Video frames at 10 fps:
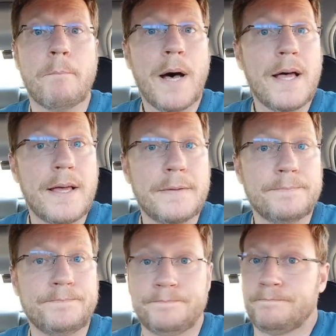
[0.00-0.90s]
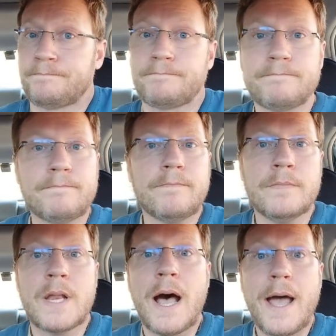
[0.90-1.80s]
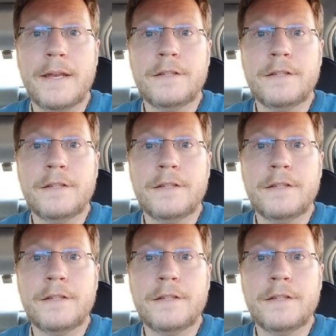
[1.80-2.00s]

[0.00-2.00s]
But I